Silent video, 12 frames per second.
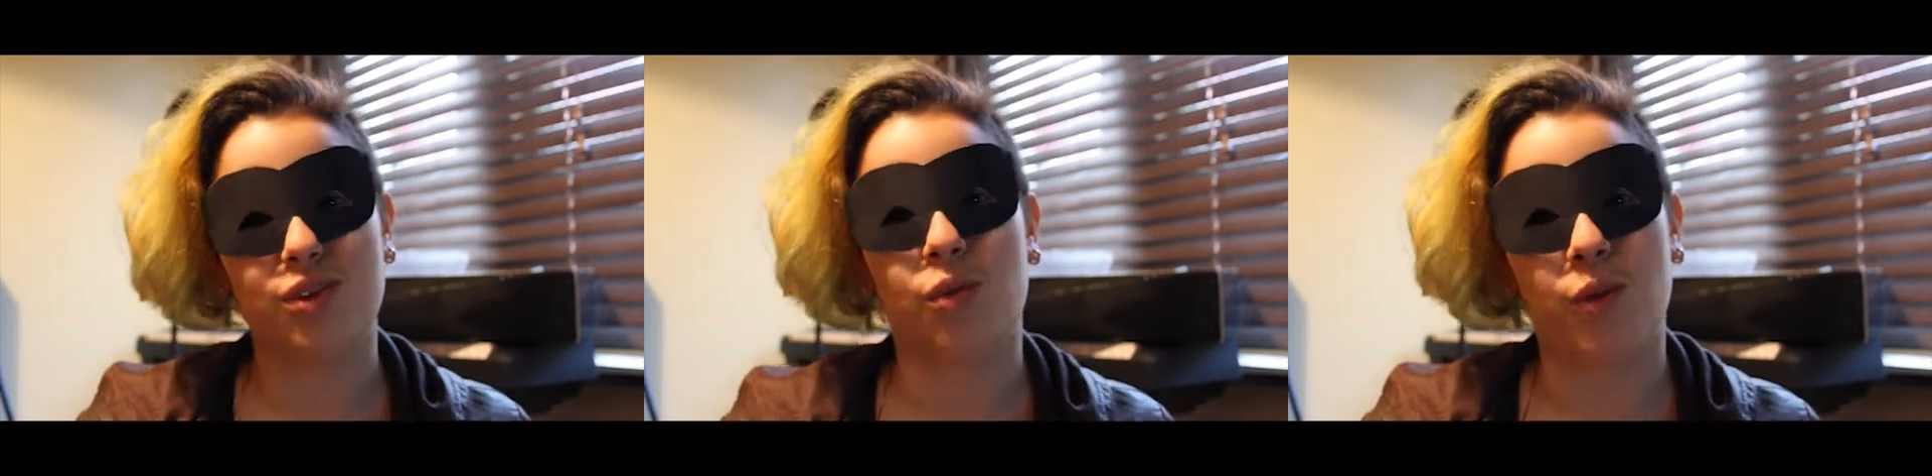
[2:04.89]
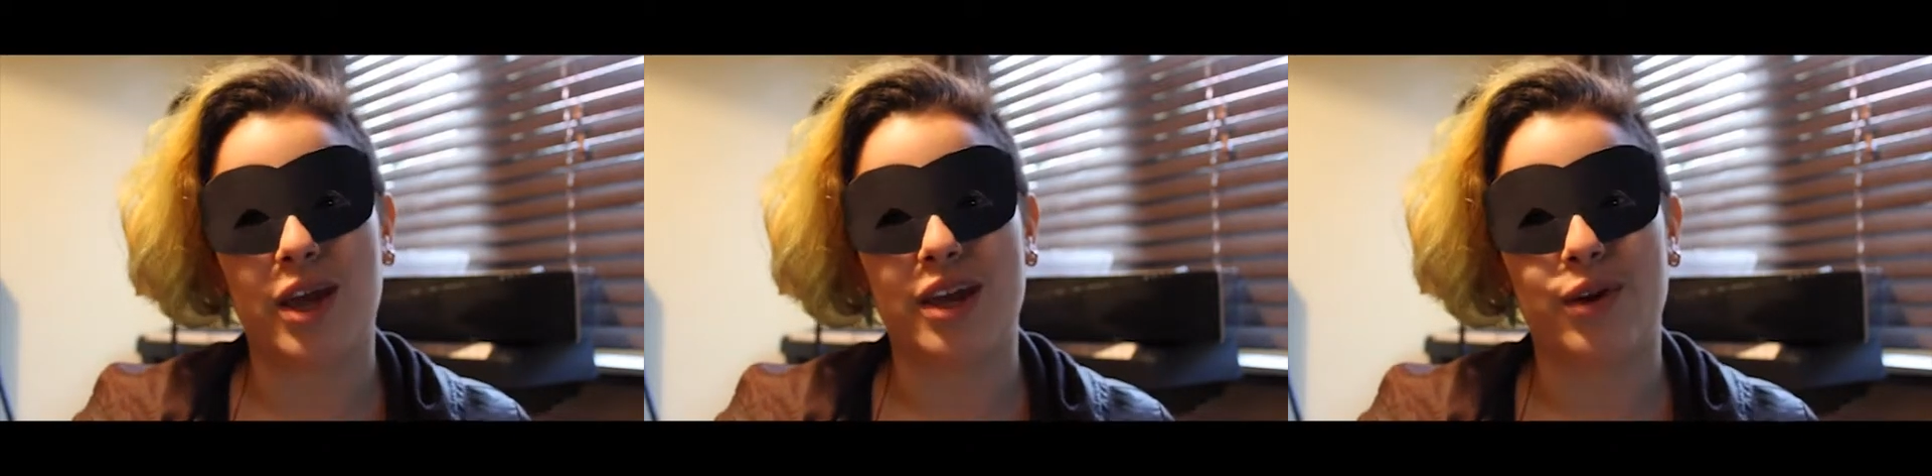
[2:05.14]

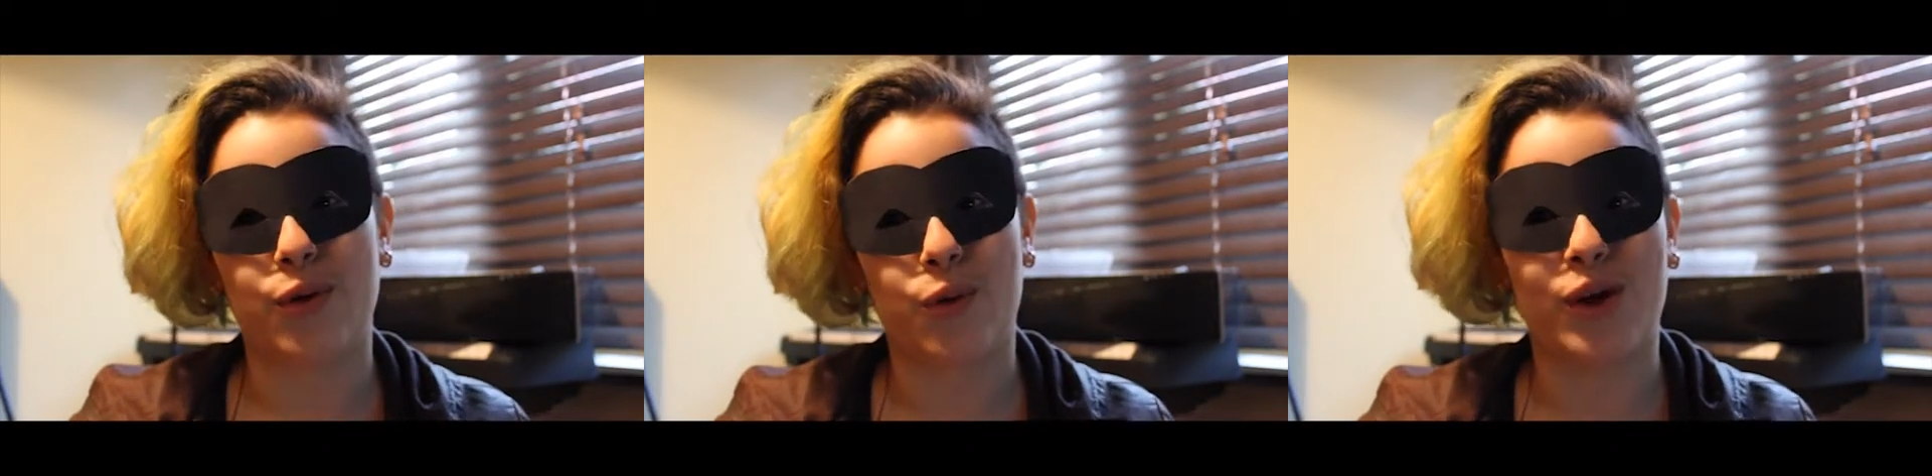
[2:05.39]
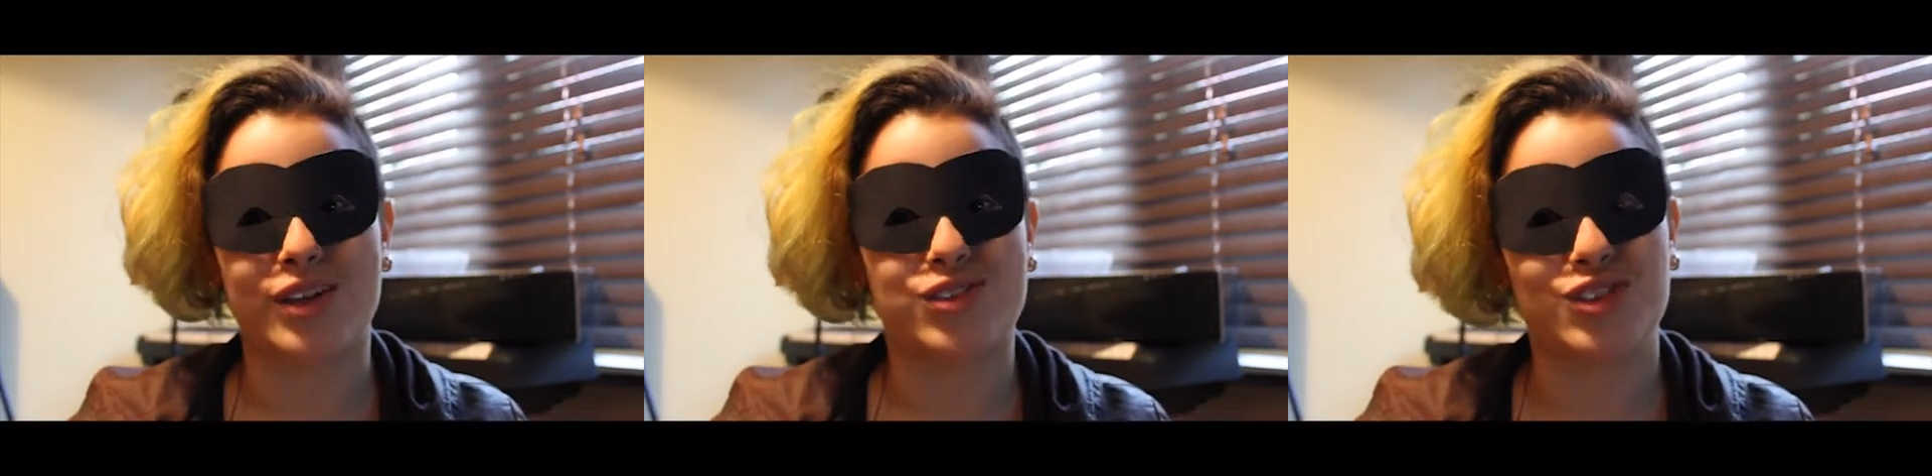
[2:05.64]
of weird
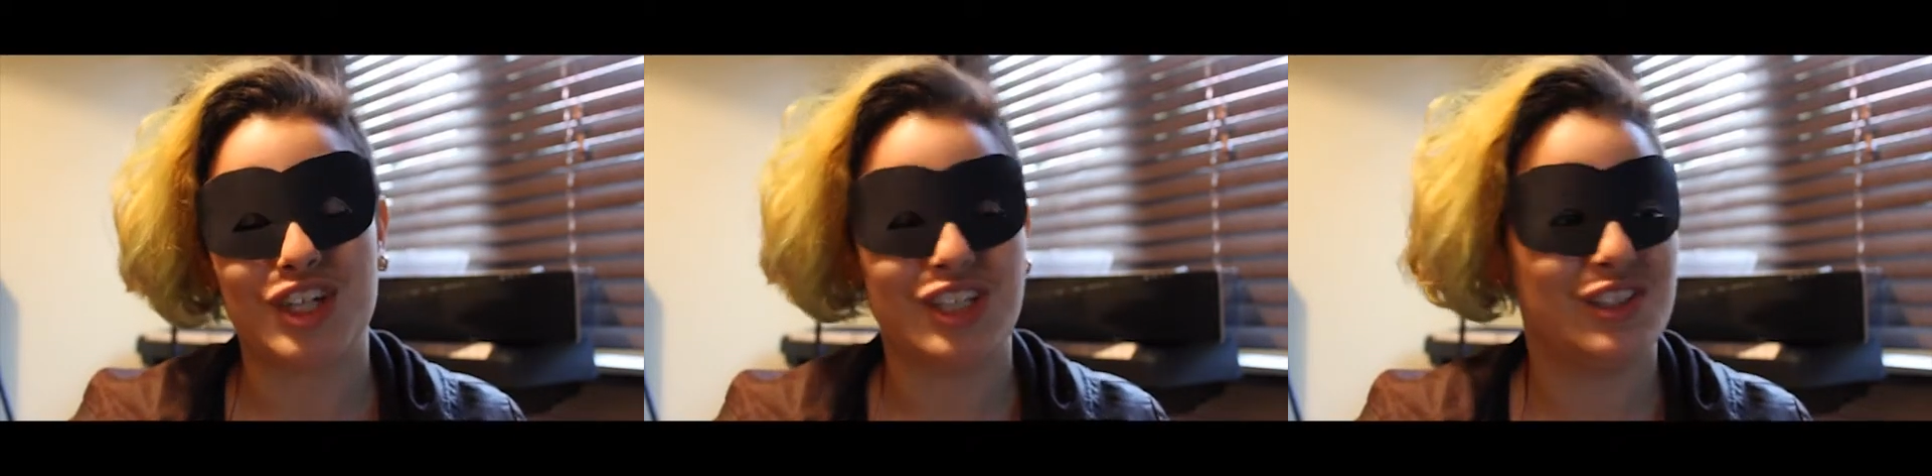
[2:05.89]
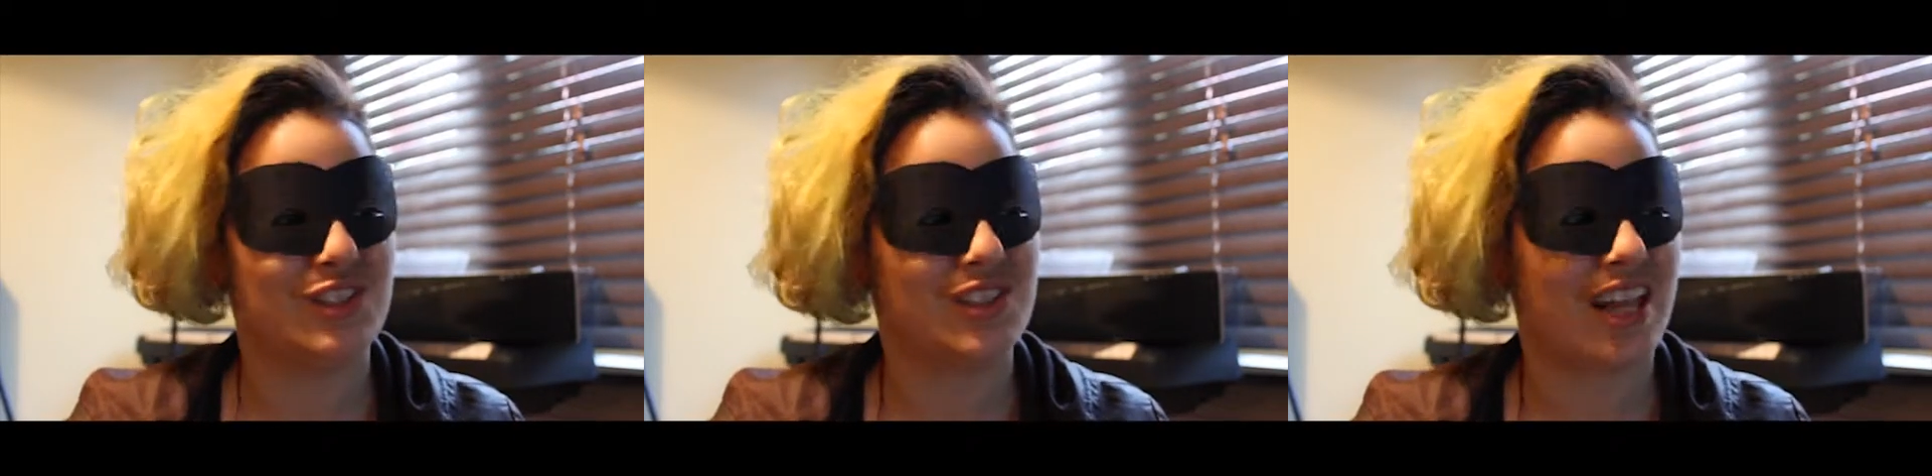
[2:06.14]
questions